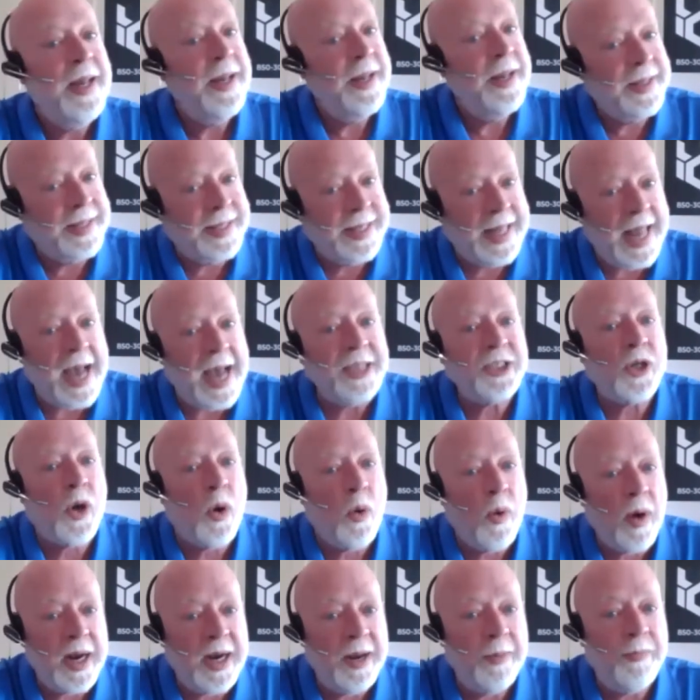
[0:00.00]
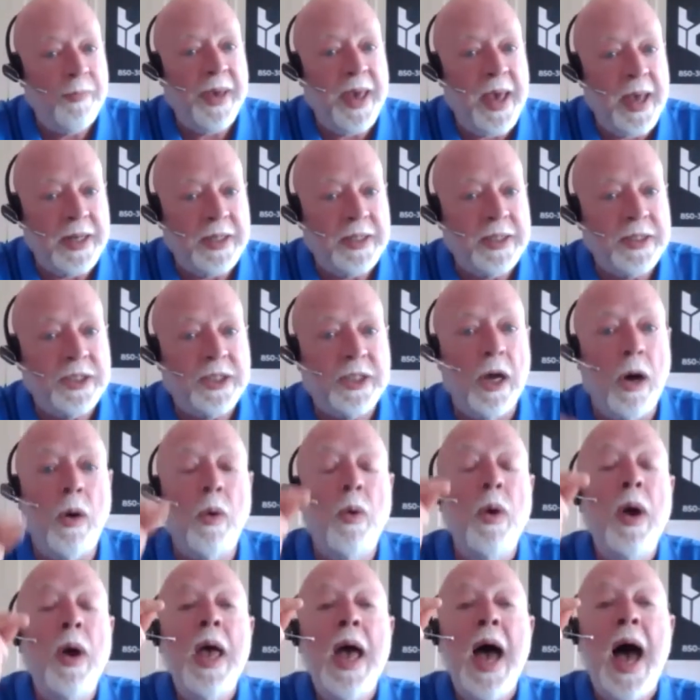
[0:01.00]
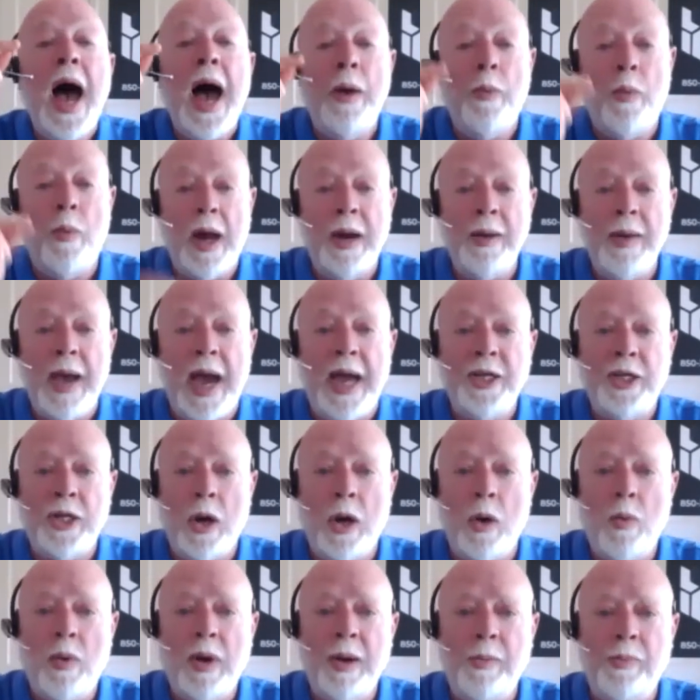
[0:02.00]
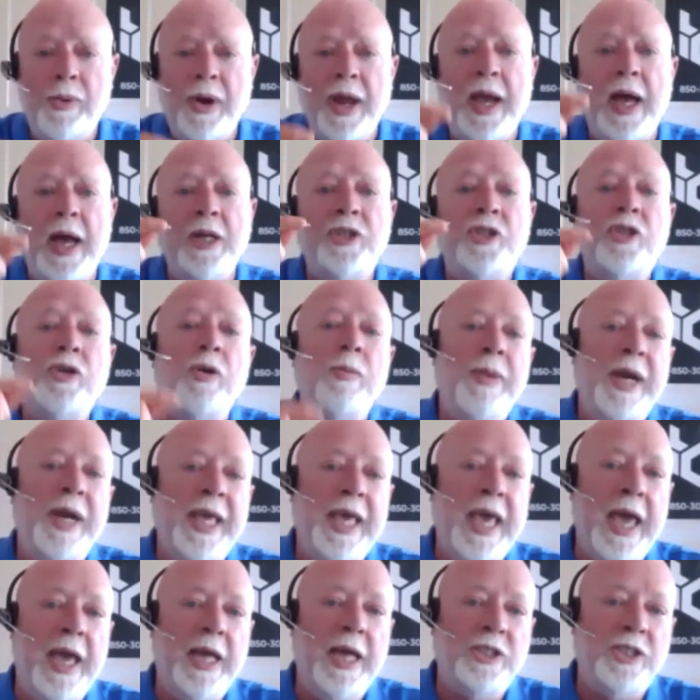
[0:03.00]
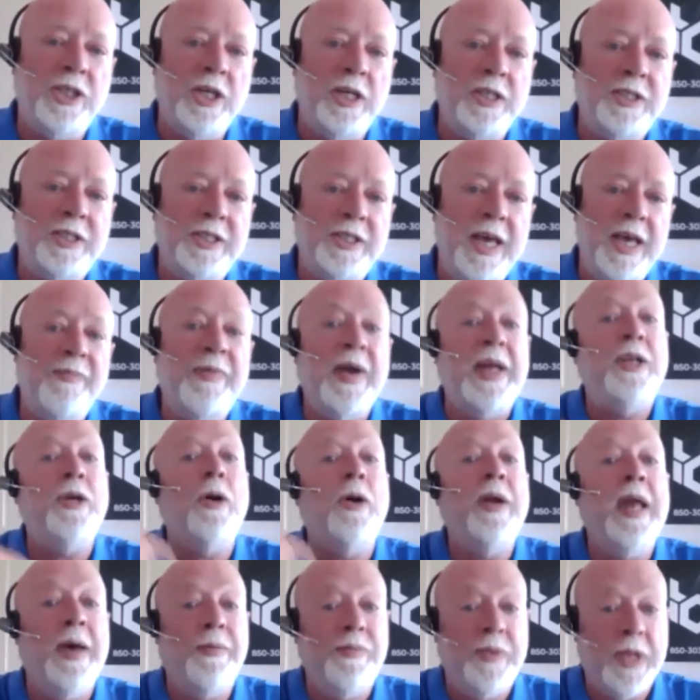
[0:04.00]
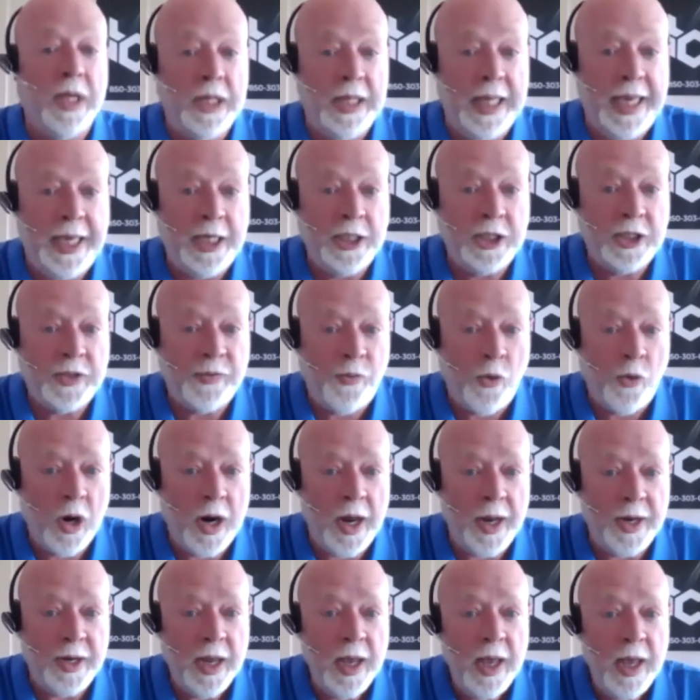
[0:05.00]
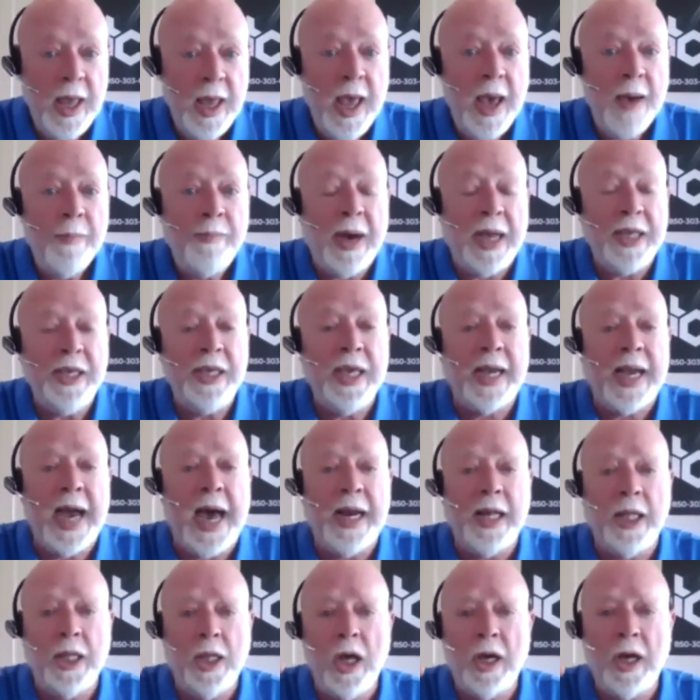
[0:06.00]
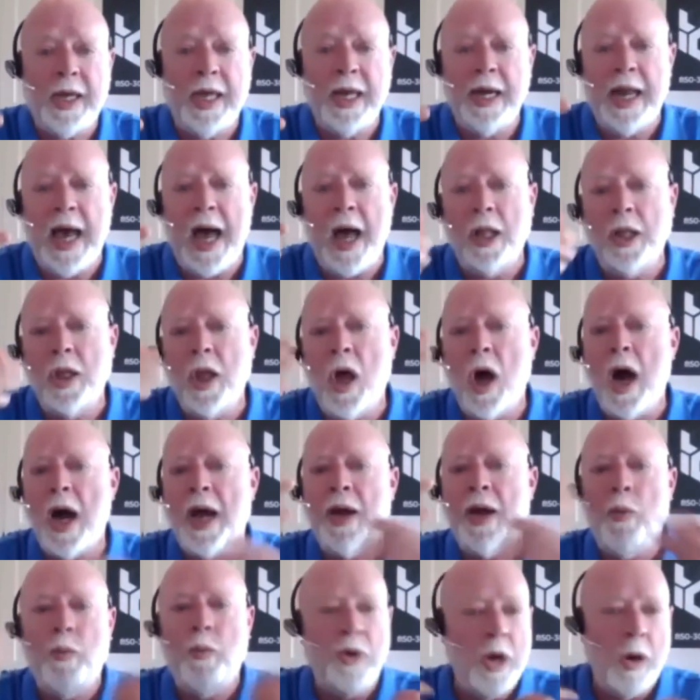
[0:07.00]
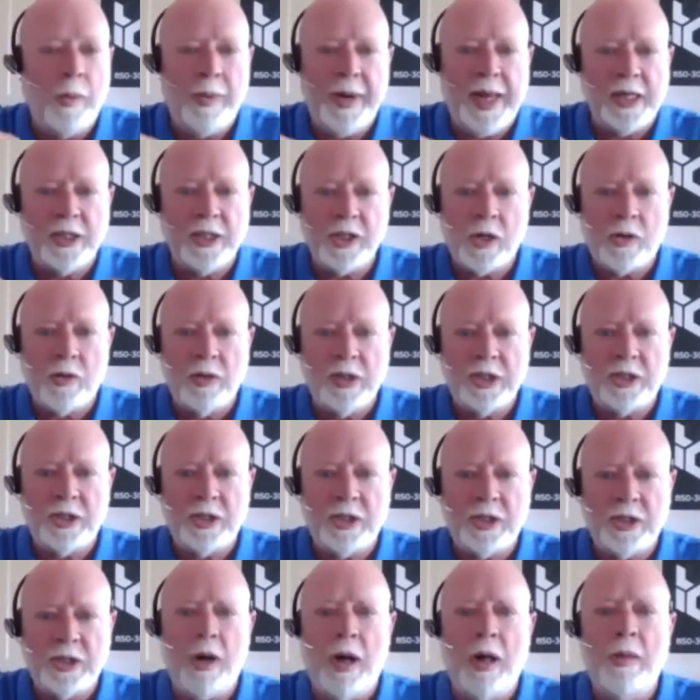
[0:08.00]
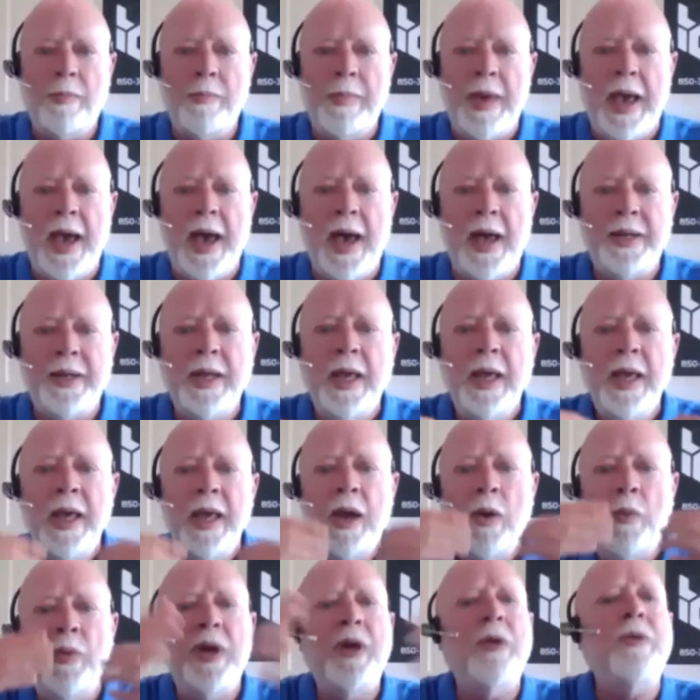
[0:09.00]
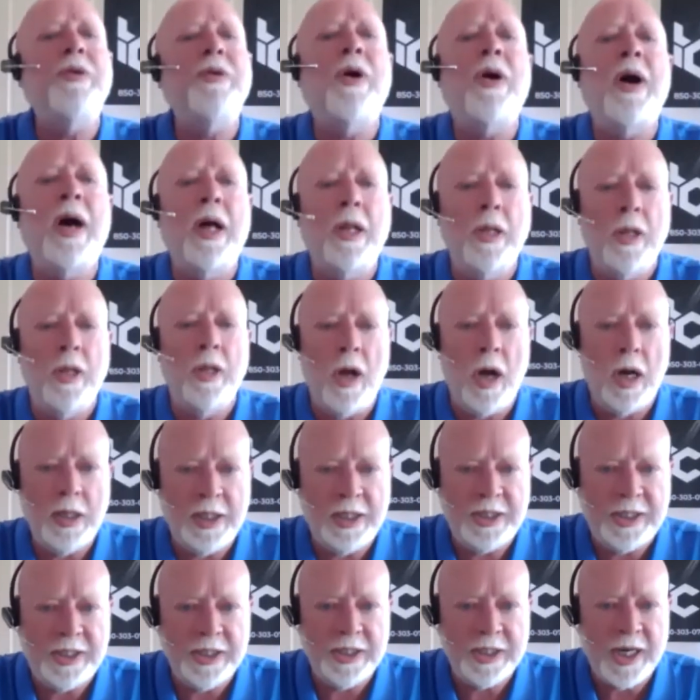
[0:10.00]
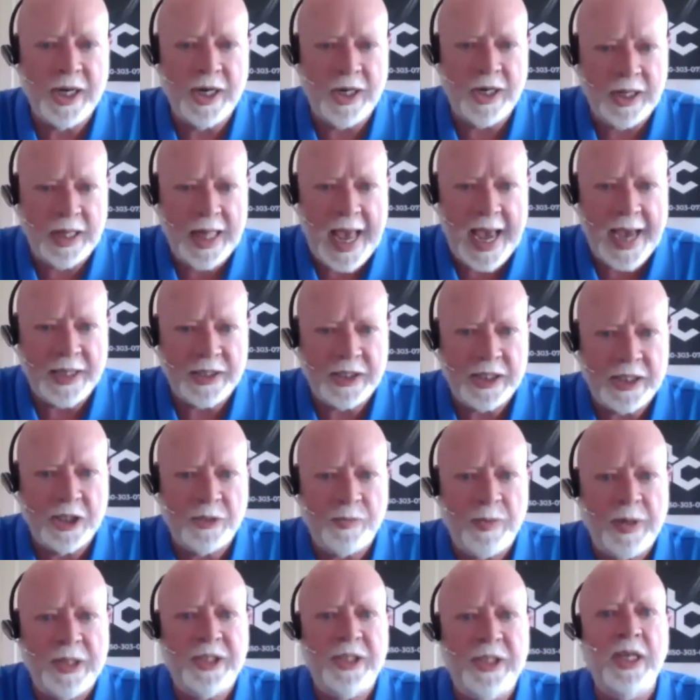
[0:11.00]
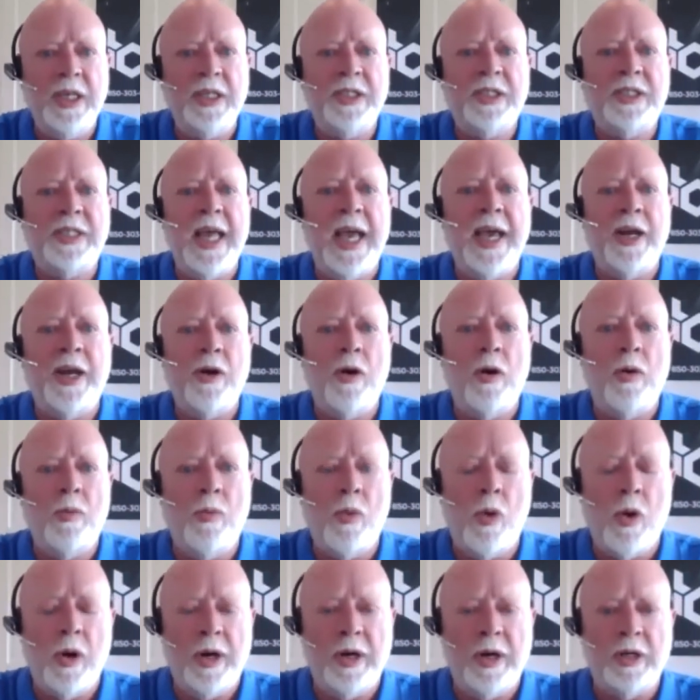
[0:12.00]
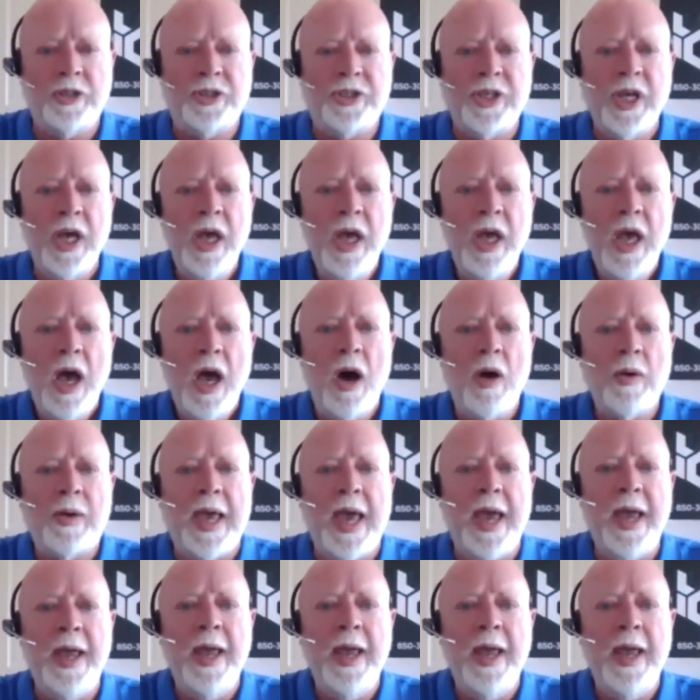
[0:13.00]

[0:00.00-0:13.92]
That's quite a bit. So I don't want to bring on too many agents if I don't have the leads for it. But you got to look at how long. Nobody has a crystal ball, Matt. We don't know how long this is going to last, especially these stay-at-home orders. Okay,